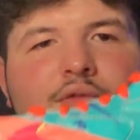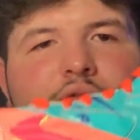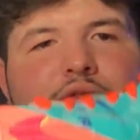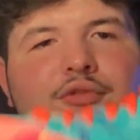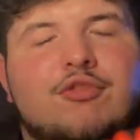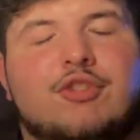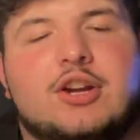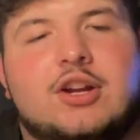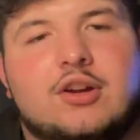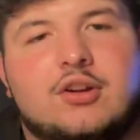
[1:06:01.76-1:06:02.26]

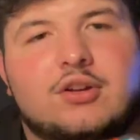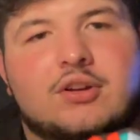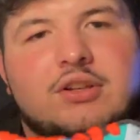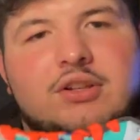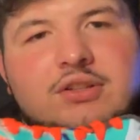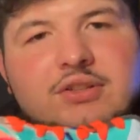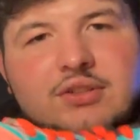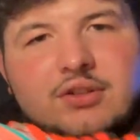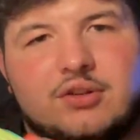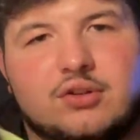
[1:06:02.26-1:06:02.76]
Very
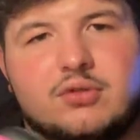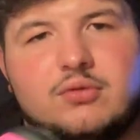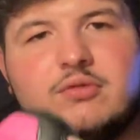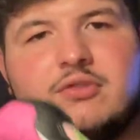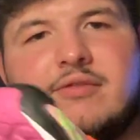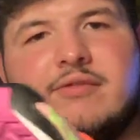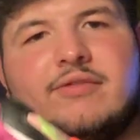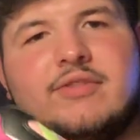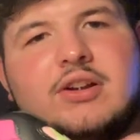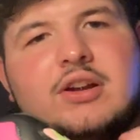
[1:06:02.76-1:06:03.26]

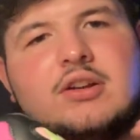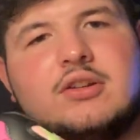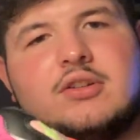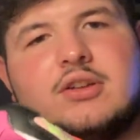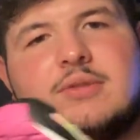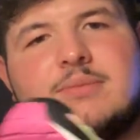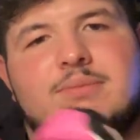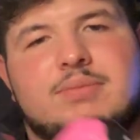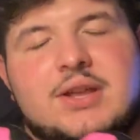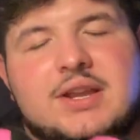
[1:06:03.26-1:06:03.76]
dope,
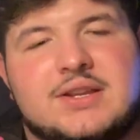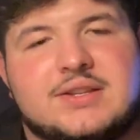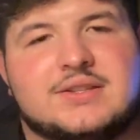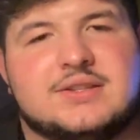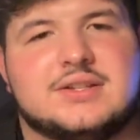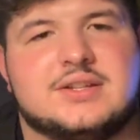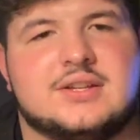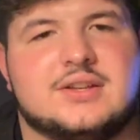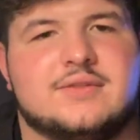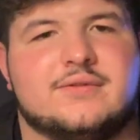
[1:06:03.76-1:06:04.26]
very
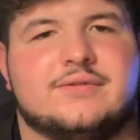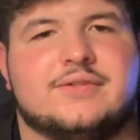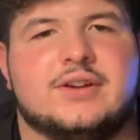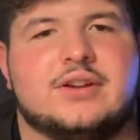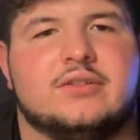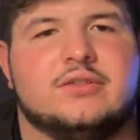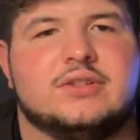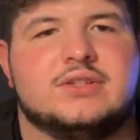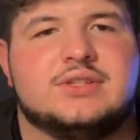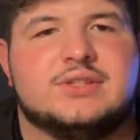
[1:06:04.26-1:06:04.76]
basic,
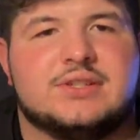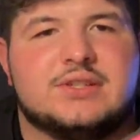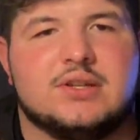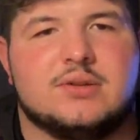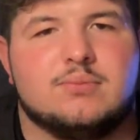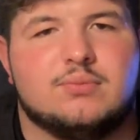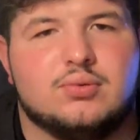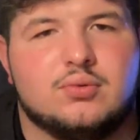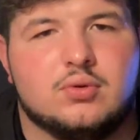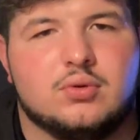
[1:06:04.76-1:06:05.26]
very
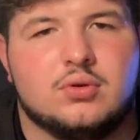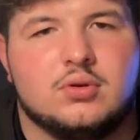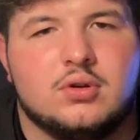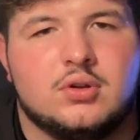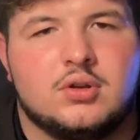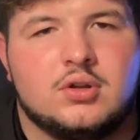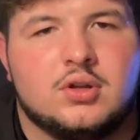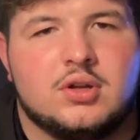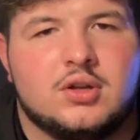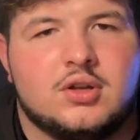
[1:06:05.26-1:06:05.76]
simple,
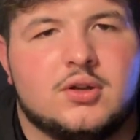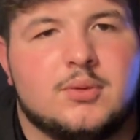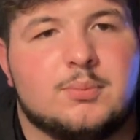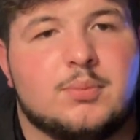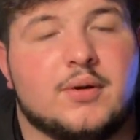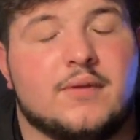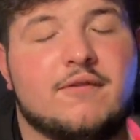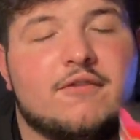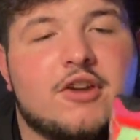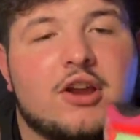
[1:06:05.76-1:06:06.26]

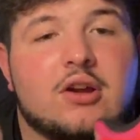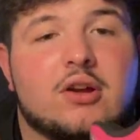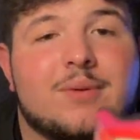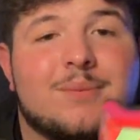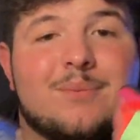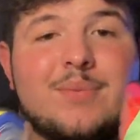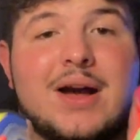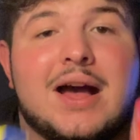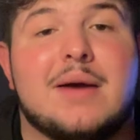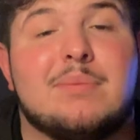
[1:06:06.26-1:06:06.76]
but very
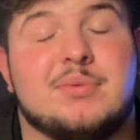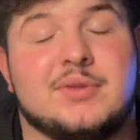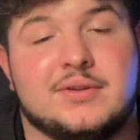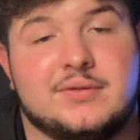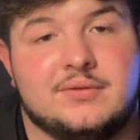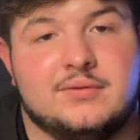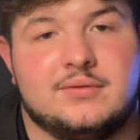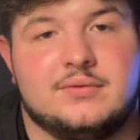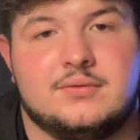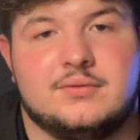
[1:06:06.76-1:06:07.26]
poppin'
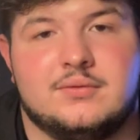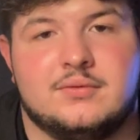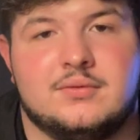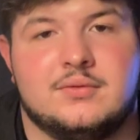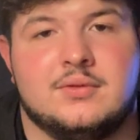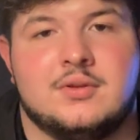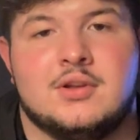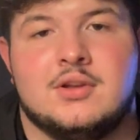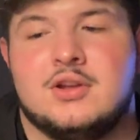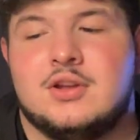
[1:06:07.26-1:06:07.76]

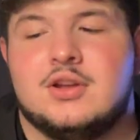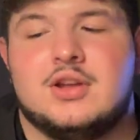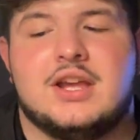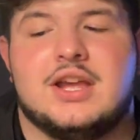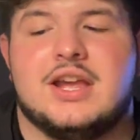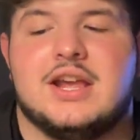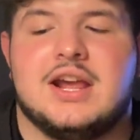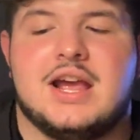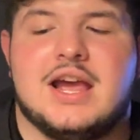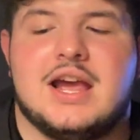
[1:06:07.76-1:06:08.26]

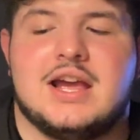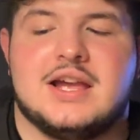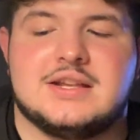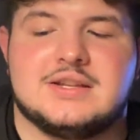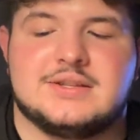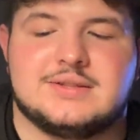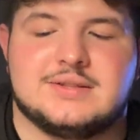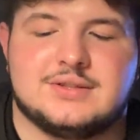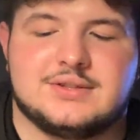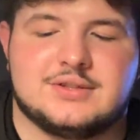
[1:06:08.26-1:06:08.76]
it
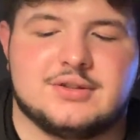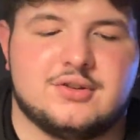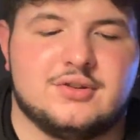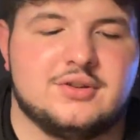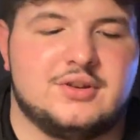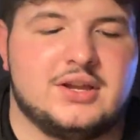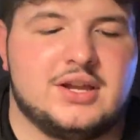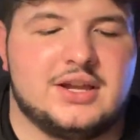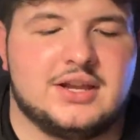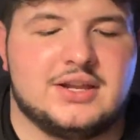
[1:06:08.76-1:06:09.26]
has so
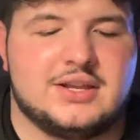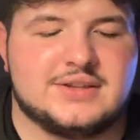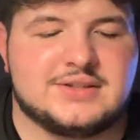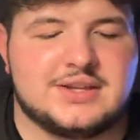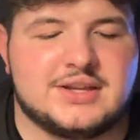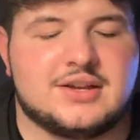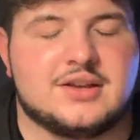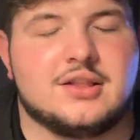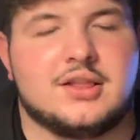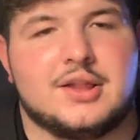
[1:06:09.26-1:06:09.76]
it is
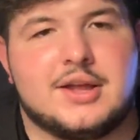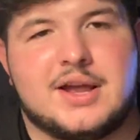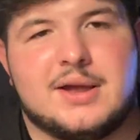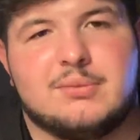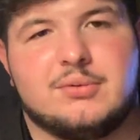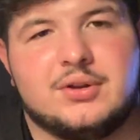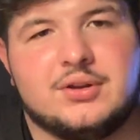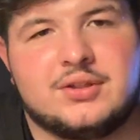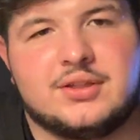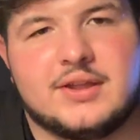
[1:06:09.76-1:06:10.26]
a collab
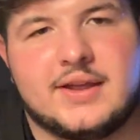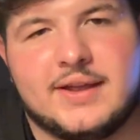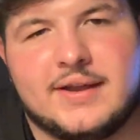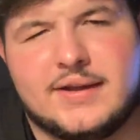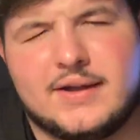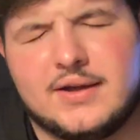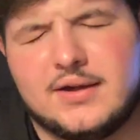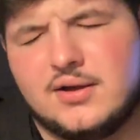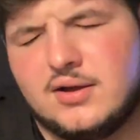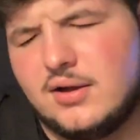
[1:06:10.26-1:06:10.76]
with
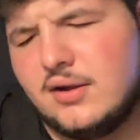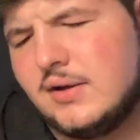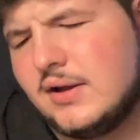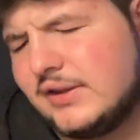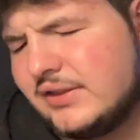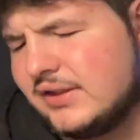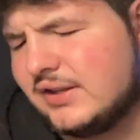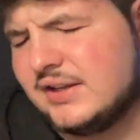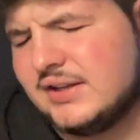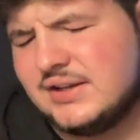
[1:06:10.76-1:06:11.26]
a uh, I
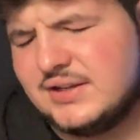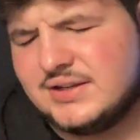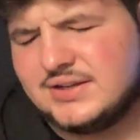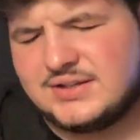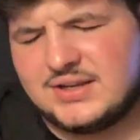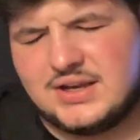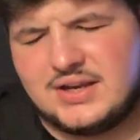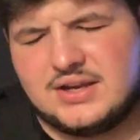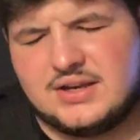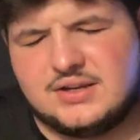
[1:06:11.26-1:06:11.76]
think it
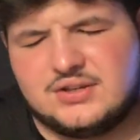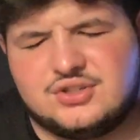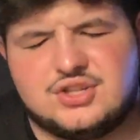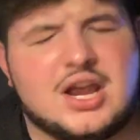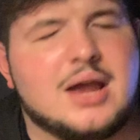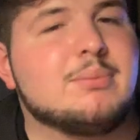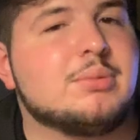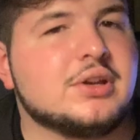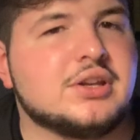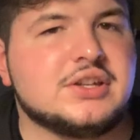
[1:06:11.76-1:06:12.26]
is a
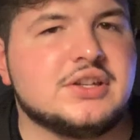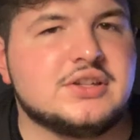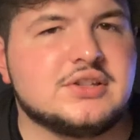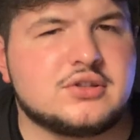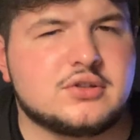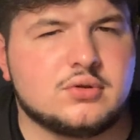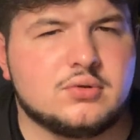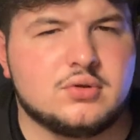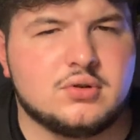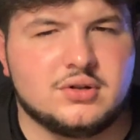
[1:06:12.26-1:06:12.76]
Japanese
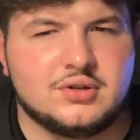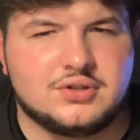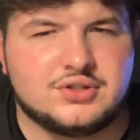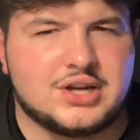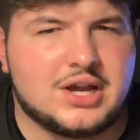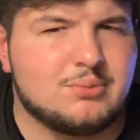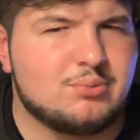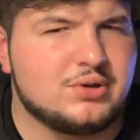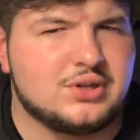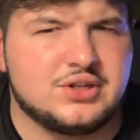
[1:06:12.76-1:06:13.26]
store
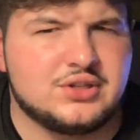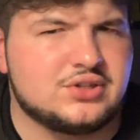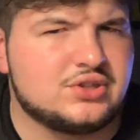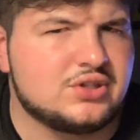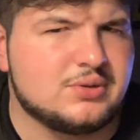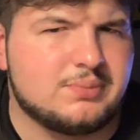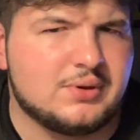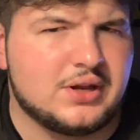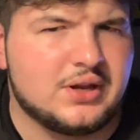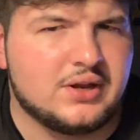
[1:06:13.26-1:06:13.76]
Japanese
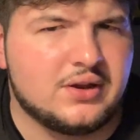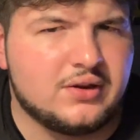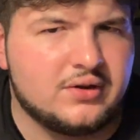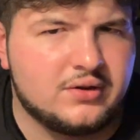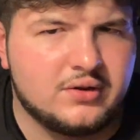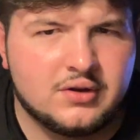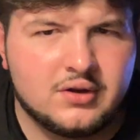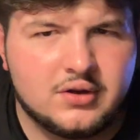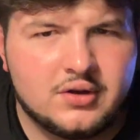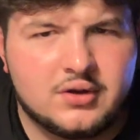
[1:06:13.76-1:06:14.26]
Japan
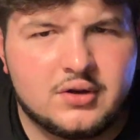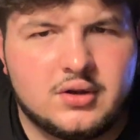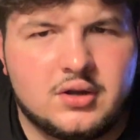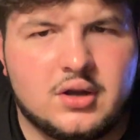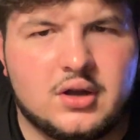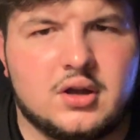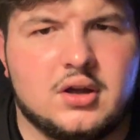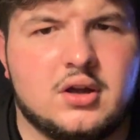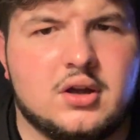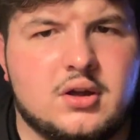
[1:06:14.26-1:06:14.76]

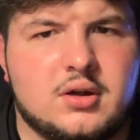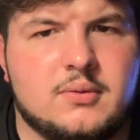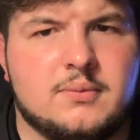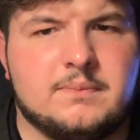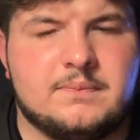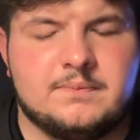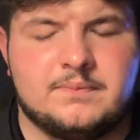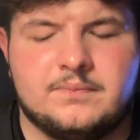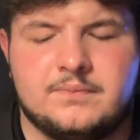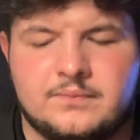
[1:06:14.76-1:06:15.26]
um,